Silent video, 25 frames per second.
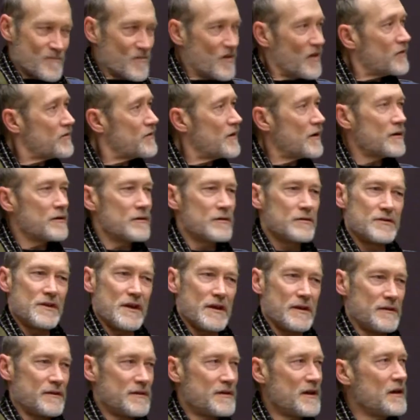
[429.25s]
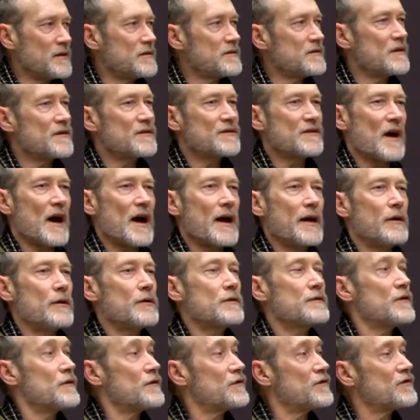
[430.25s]
The, the the desire
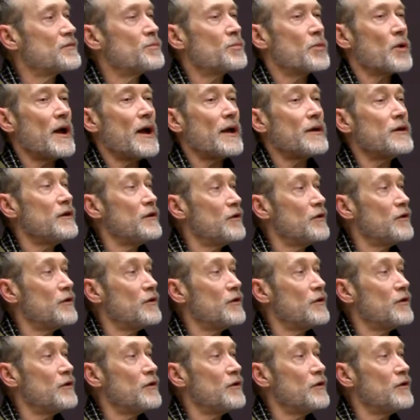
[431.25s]
to spread